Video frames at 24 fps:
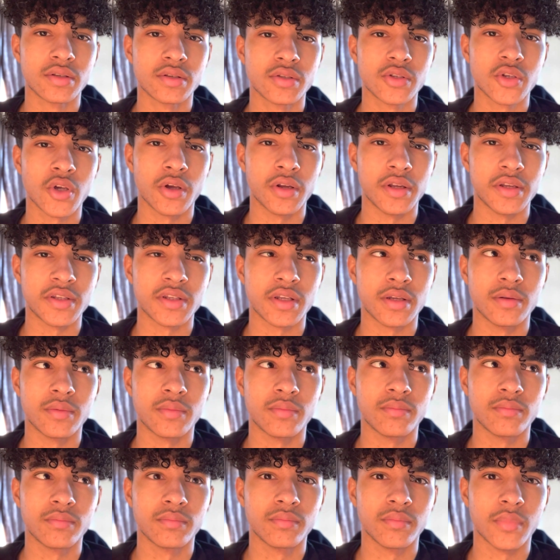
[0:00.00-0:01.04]
turn it to the
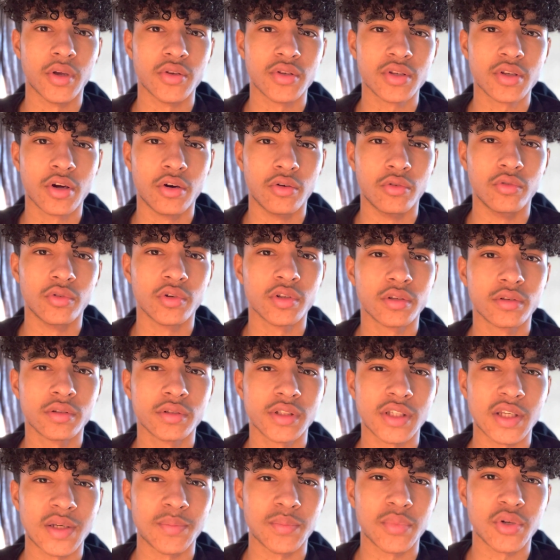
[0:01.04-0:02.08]
most cold
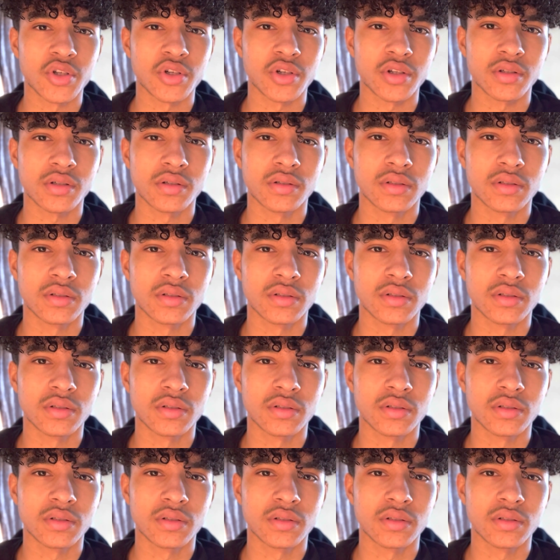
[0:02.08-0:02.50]
temperature.